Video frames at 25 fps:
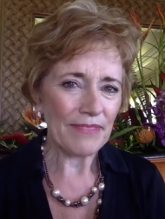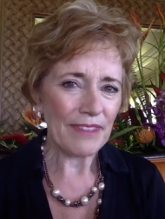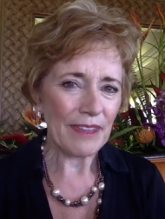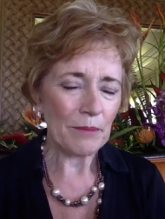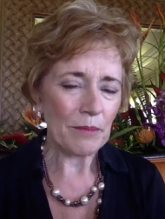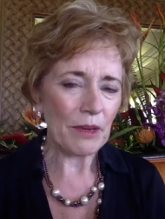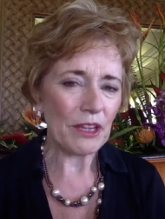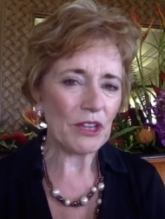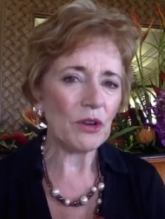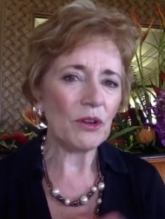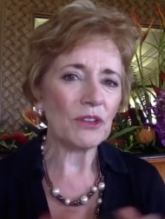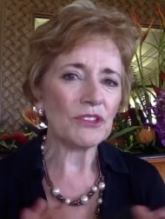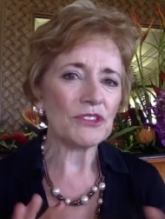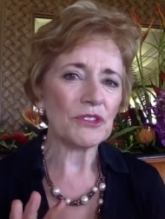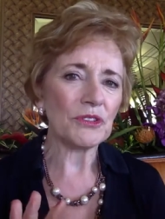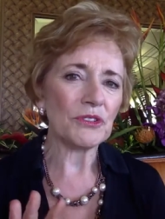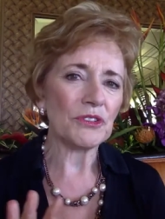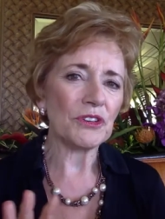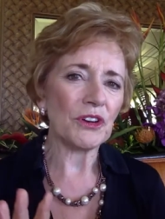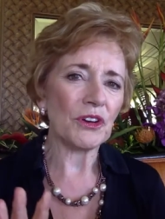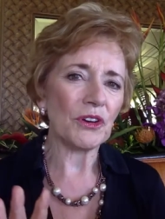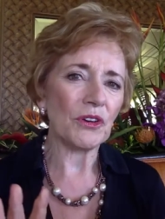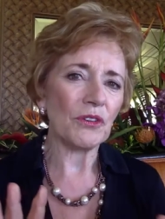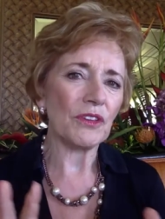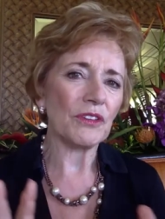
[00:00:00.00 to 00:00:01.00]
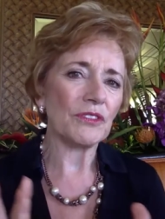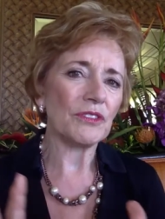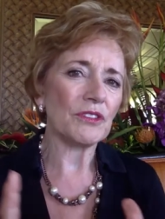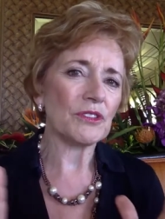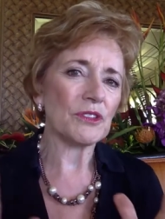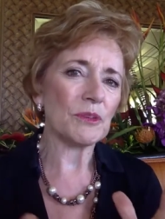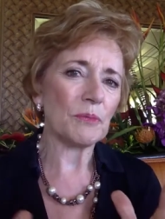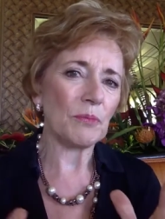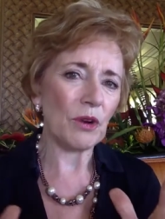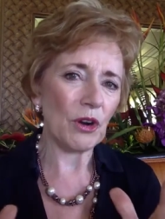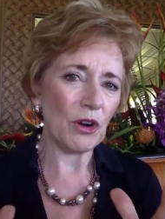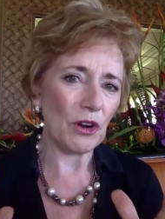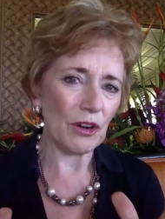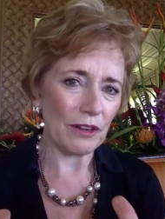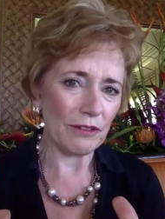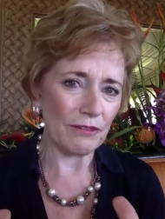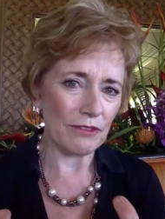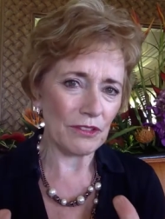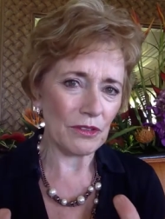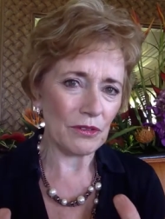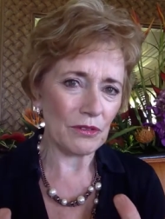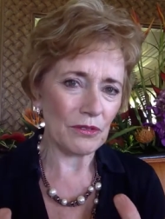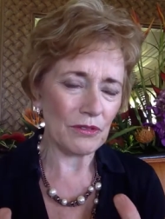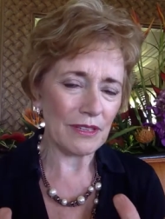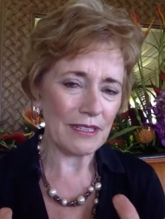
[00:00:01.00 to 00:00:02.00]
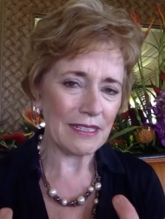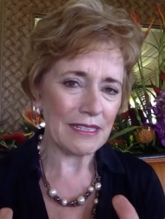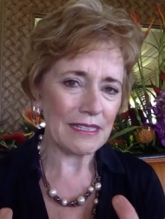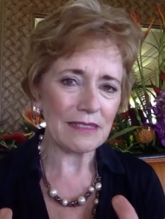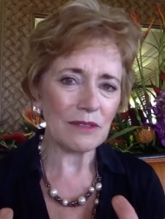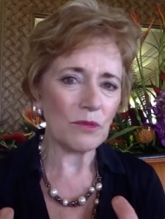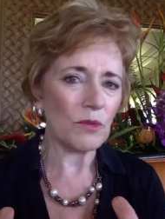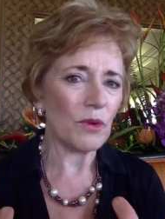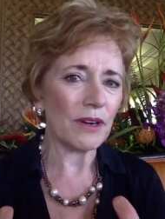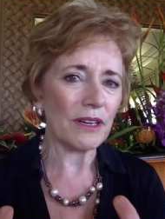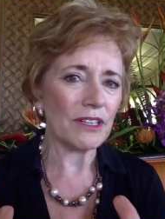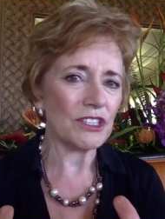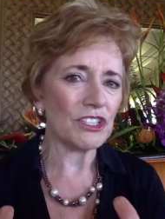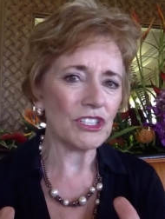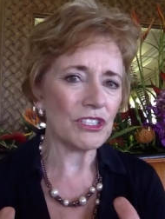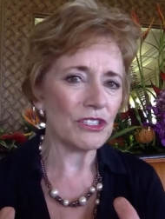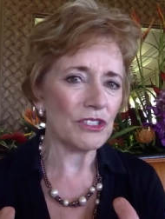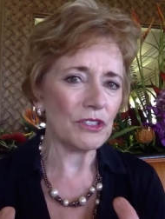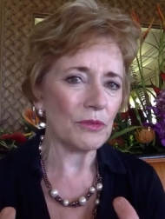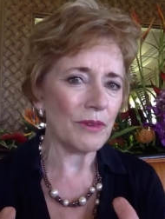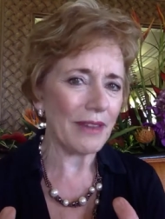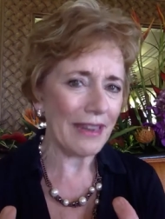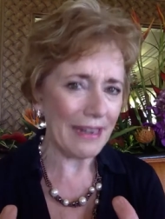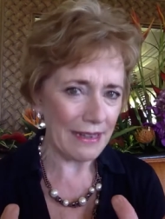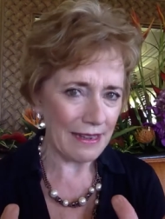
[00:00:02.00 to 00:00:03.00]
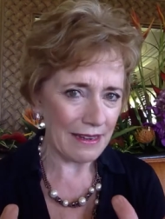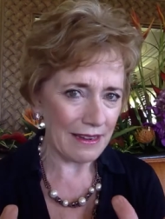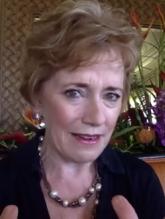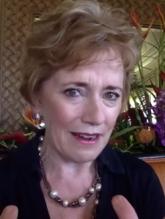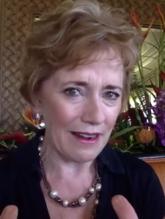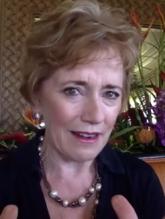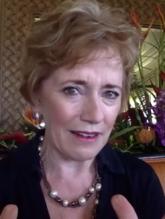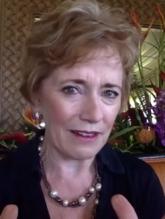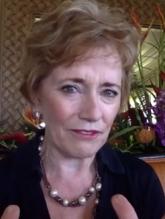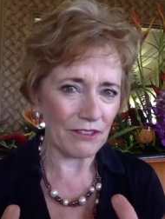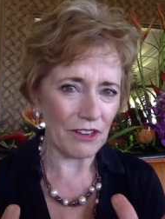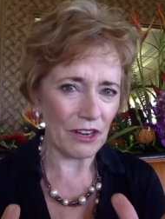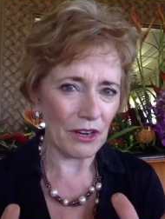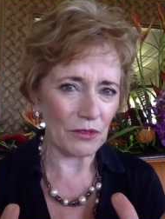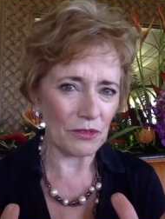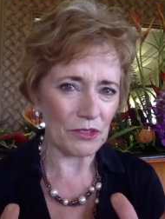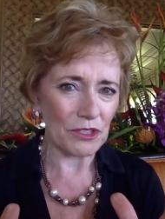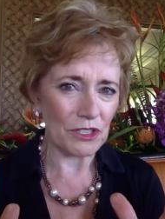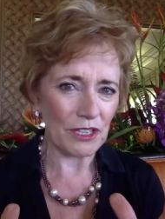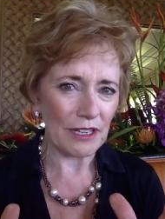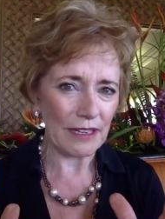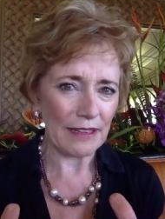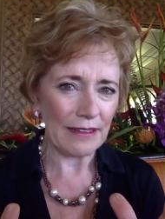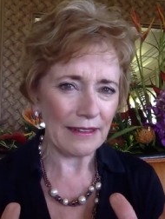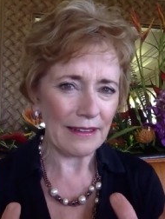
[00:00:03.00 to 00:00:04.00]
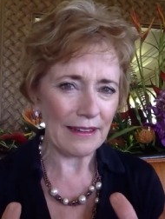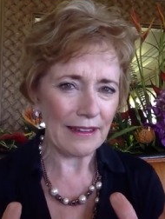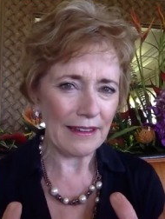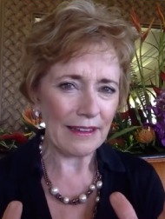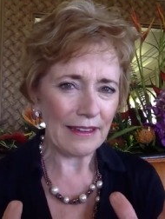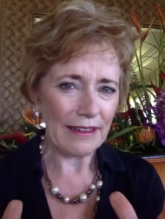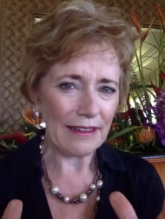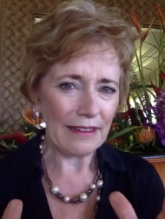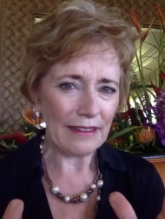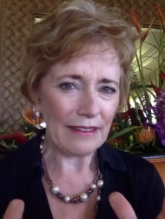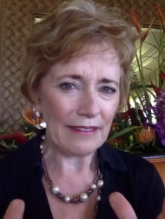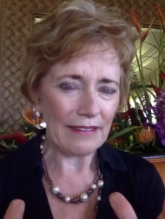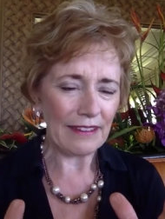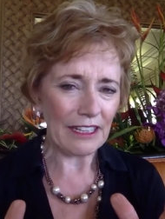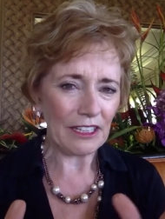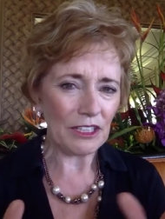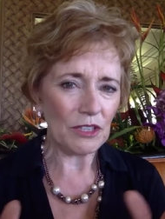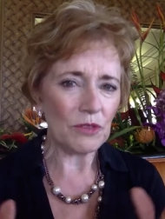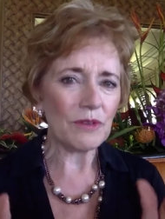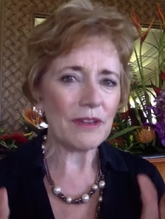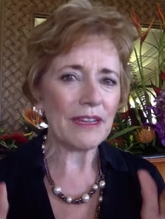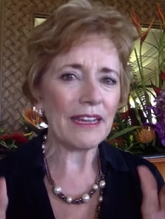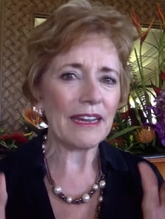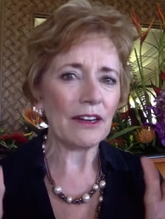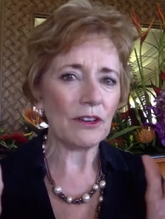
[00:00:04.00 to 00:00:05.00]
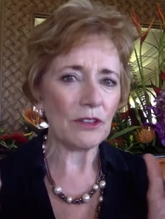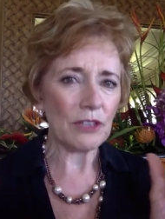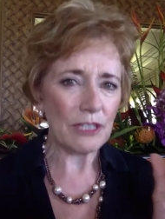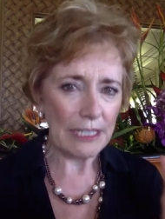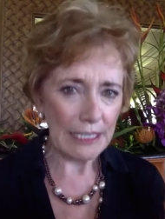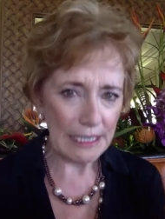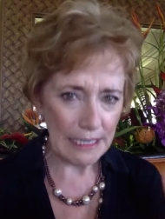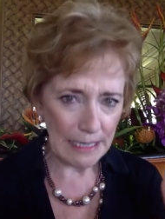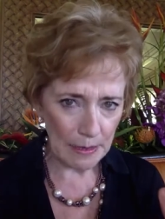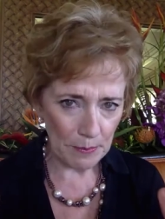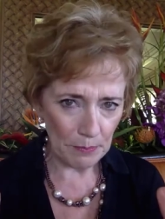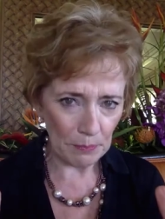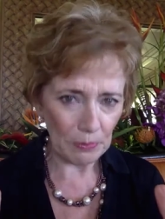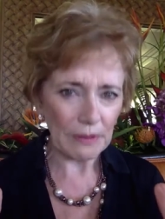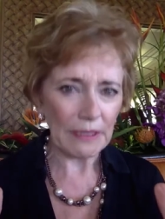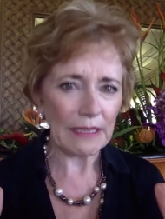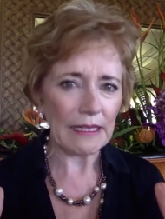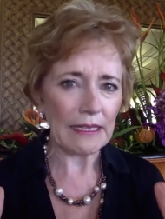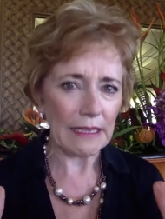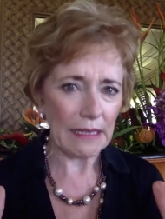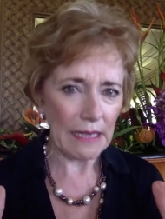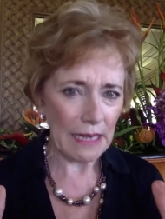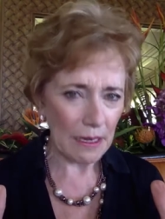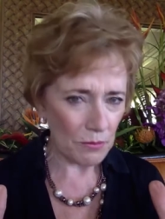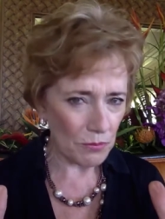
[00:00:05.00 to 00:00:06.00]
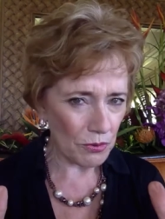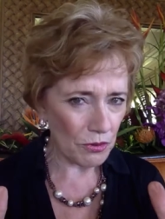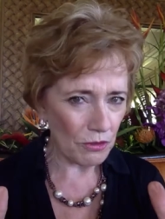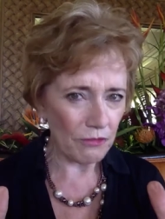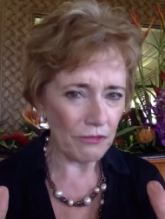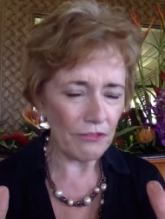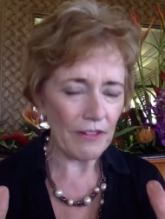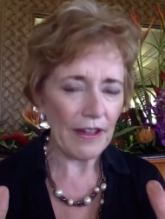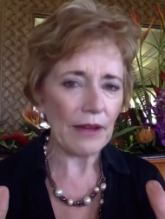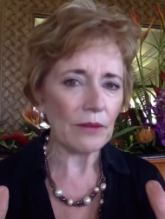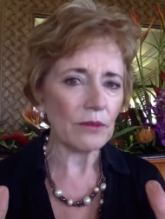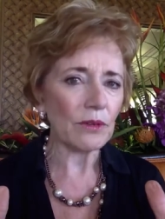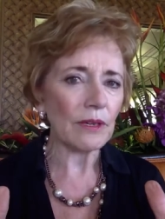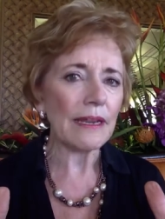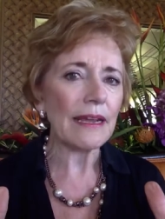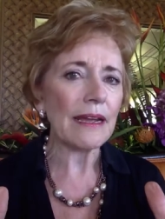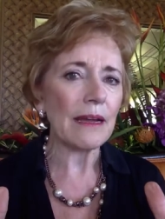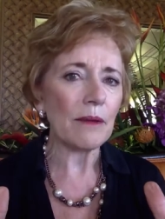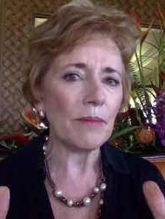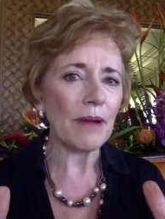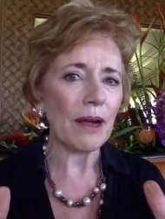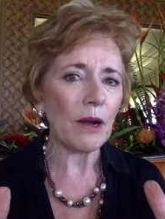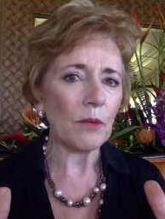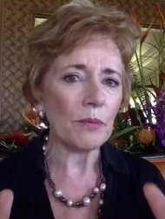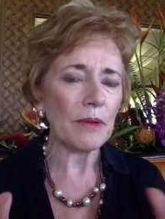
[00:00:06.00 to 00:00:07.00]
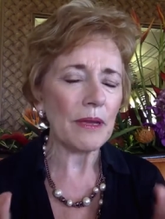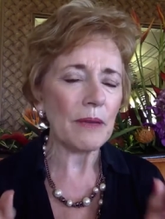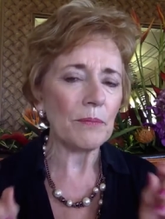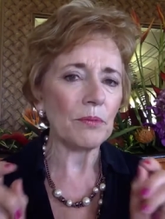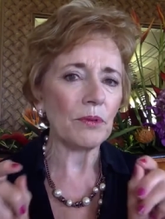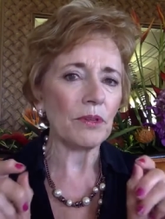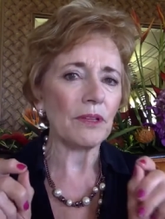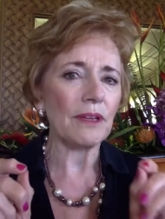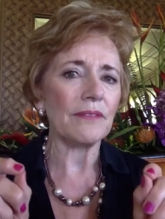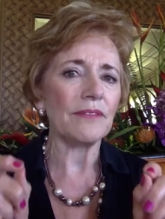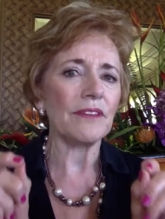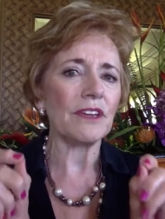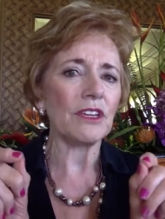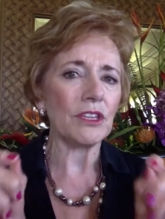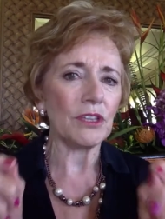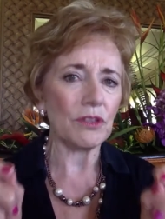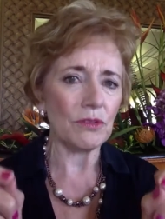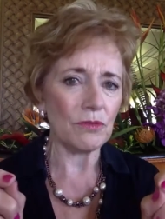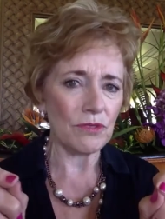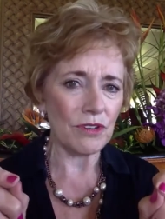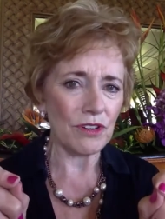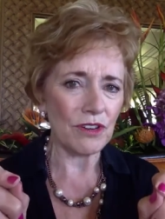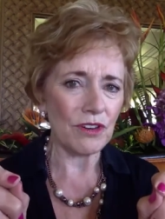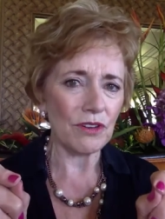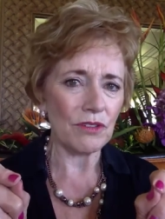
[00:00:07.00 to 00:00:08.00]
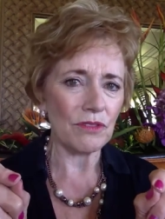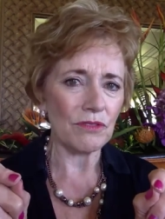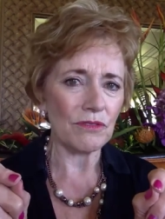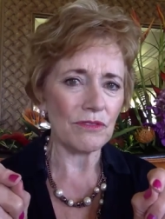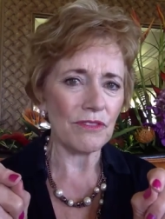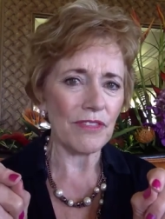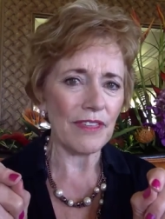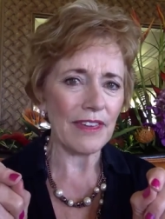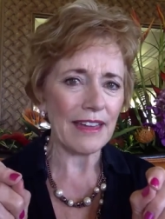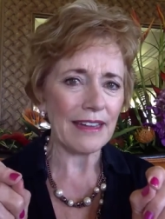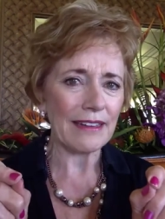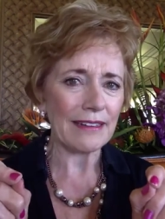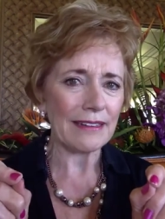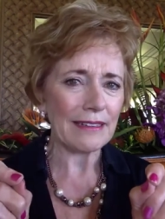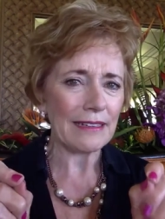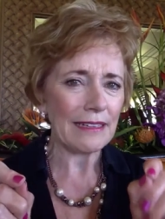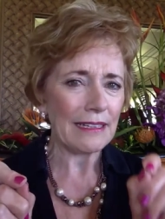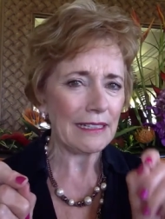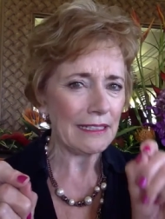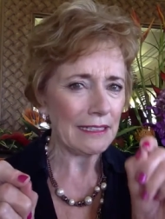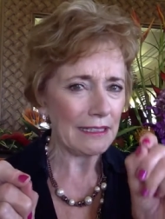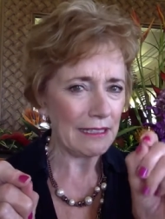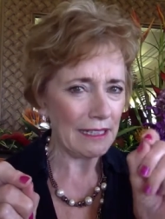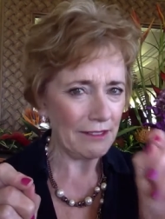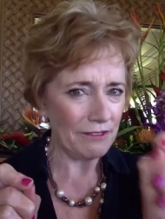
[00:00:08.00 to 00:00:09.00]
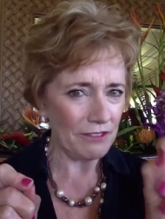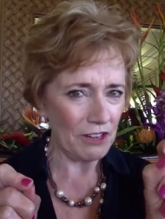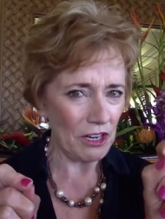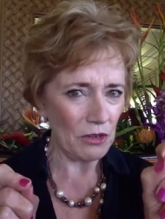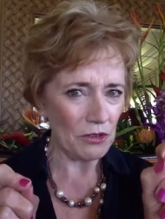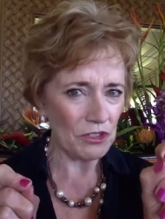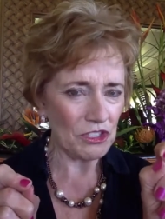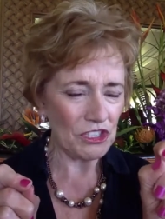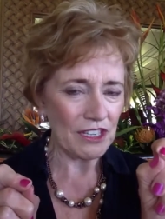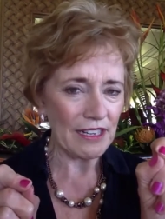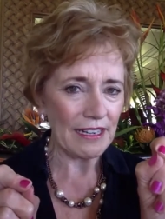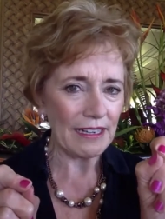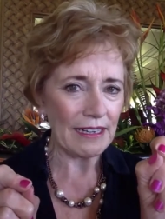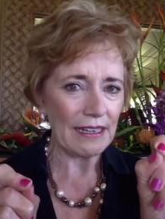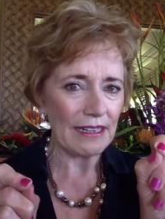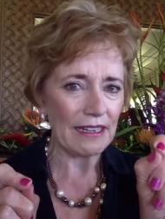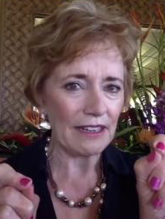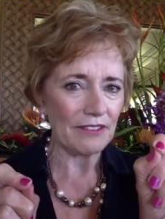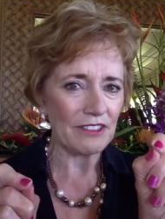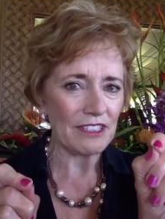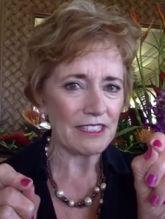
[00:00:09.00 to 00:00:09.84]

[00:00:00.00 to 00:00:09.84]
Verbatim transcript: But you also know that there's a part of you that doesn't want to just do any kind of coaching that you care deeply and profoundly about people and that you know that life coaching in and of